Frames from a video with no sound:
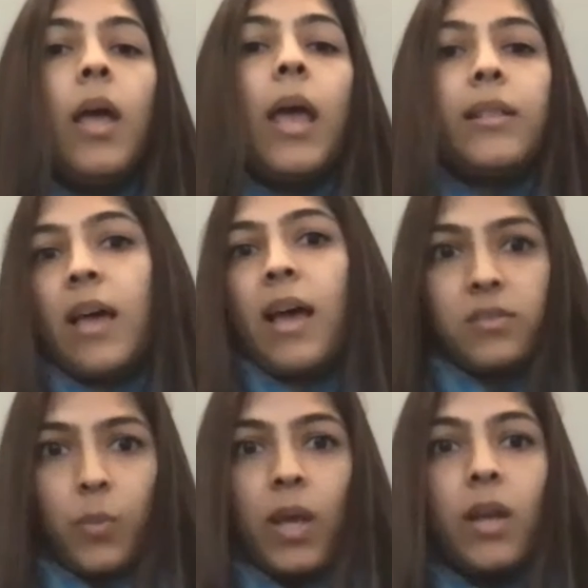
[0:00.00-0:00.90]
And
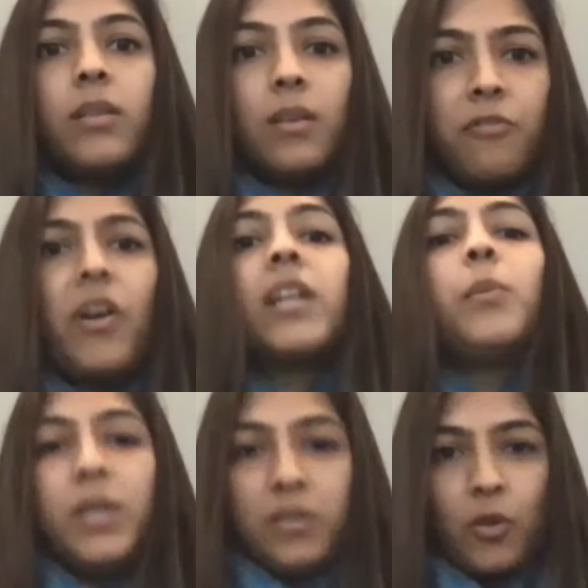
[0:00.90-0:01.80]
that's where the final
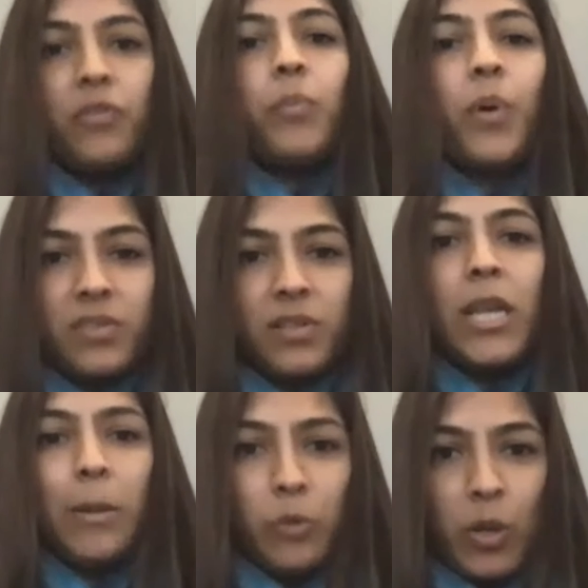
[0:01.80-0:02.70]
piece of the puzzle
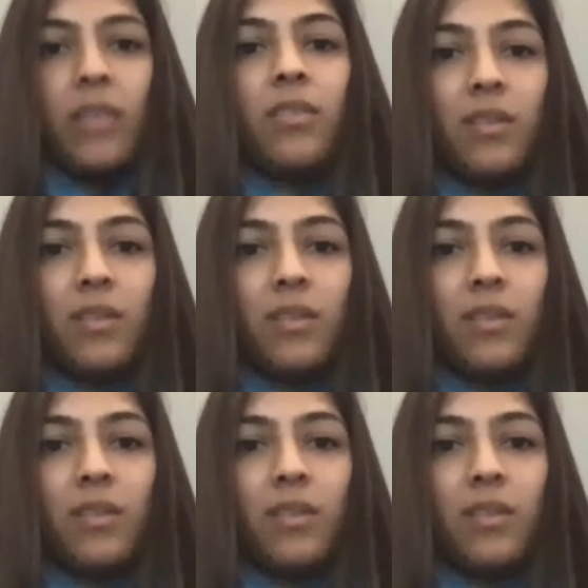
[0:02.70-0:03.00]
came together.